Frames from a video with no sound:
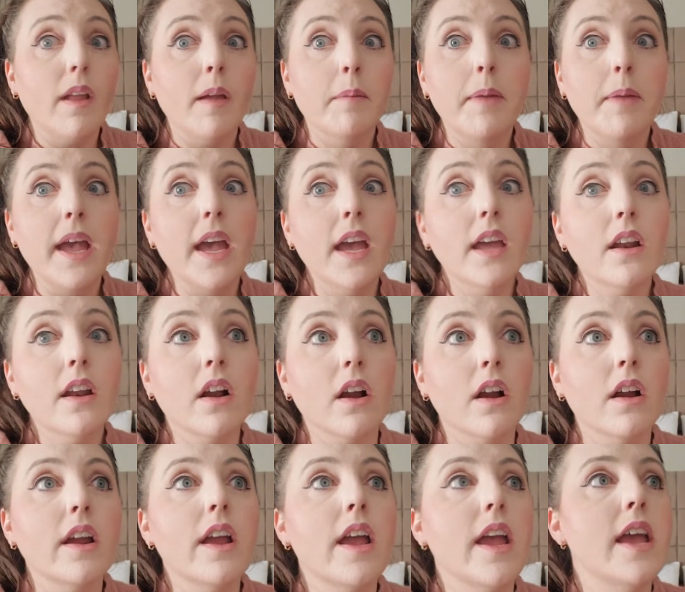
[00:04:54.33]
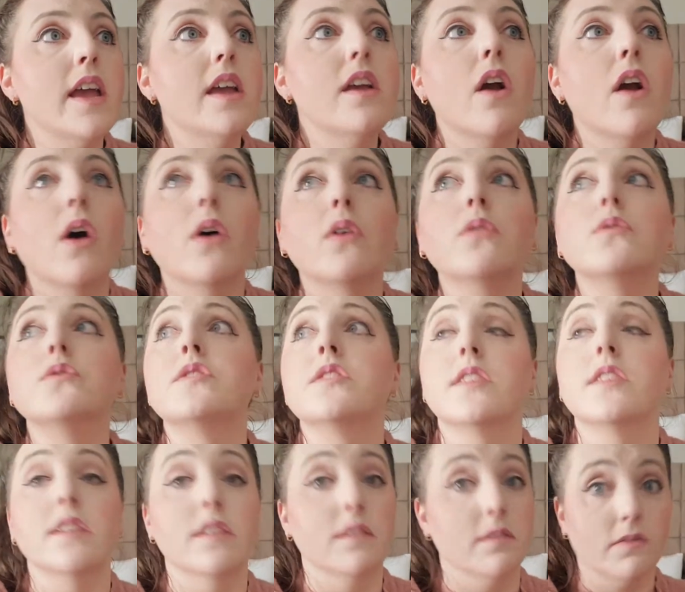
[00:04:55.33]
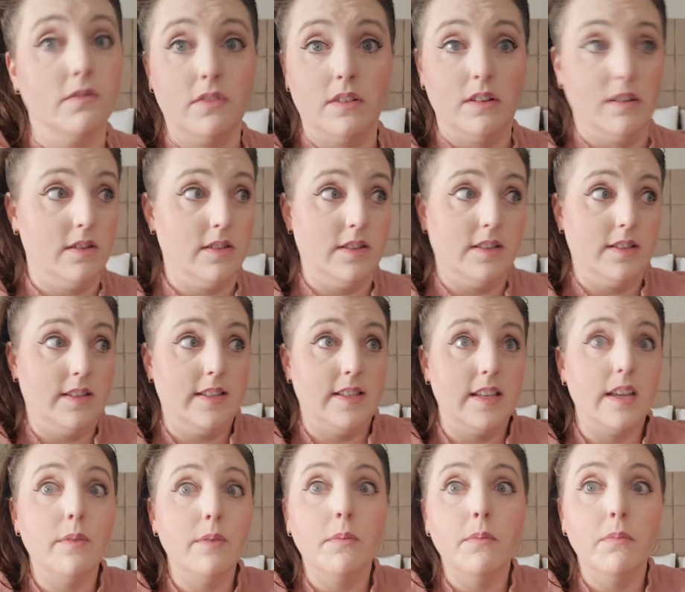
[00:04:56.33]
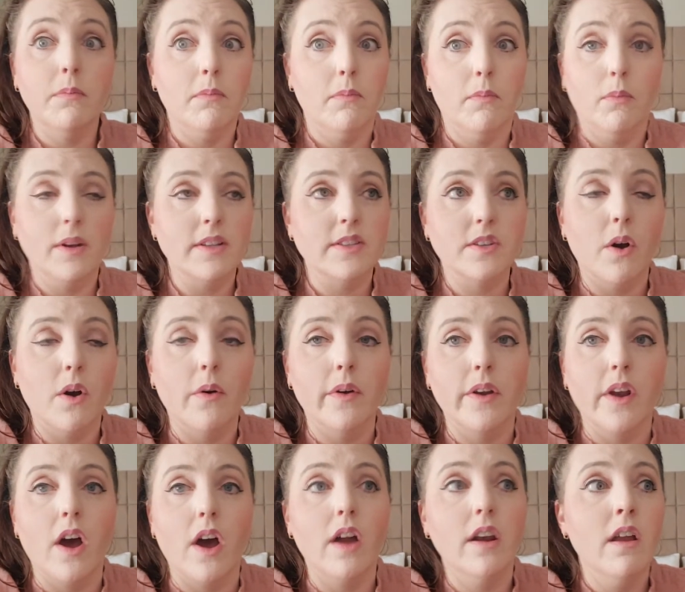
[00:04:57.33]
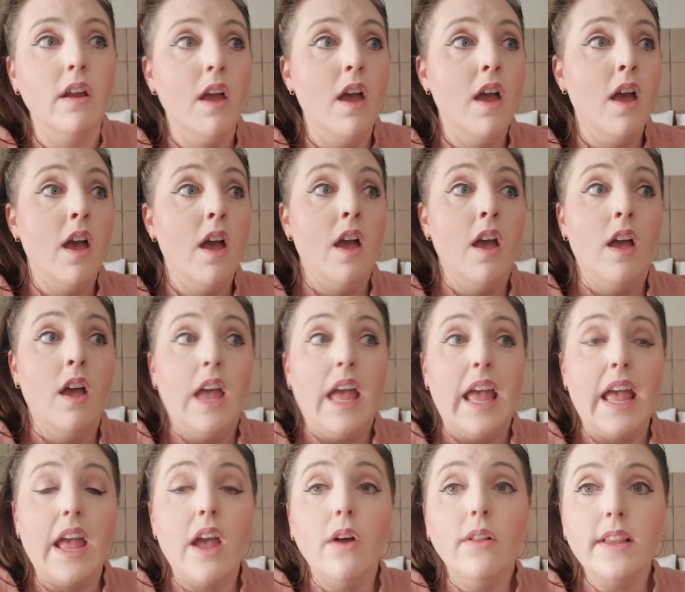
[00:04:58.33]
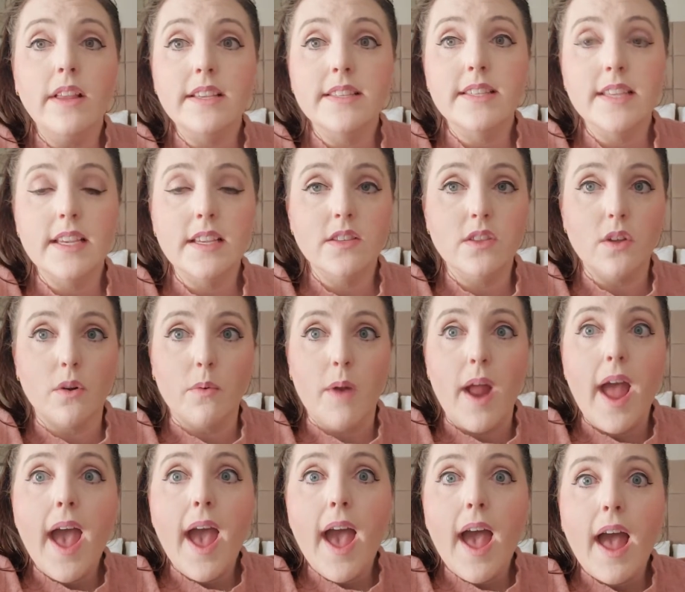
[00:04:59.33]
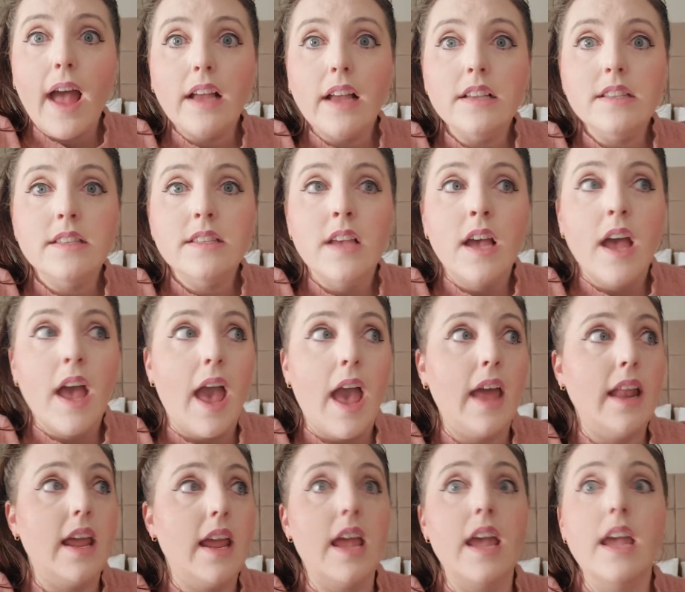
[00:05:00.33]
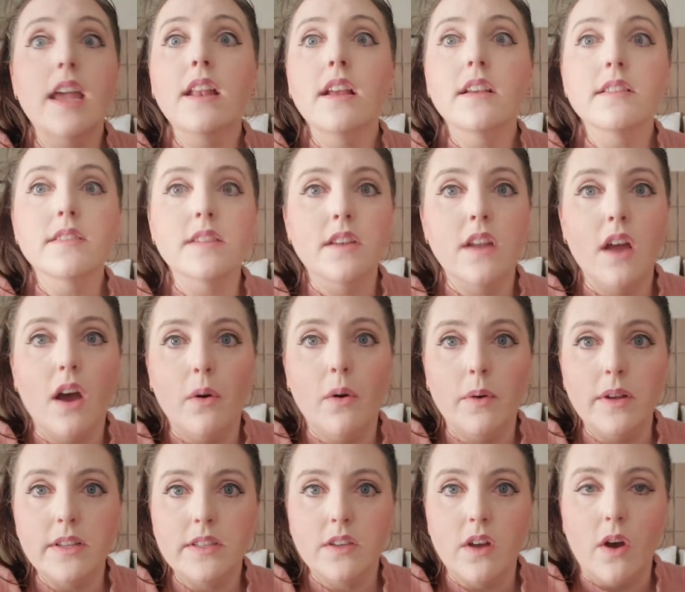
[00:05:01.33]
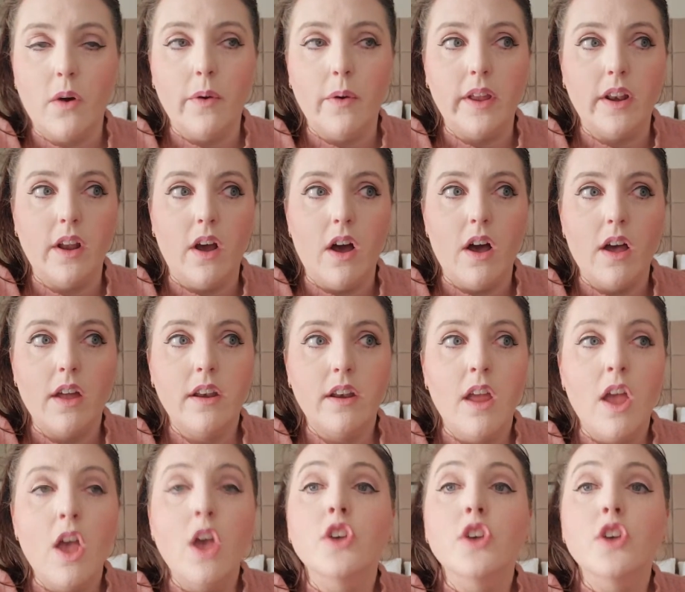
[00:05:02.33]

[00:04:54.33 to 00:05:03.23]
Peter, he goes to see what's going on. He only sees the rags and he doesn't know what's going on.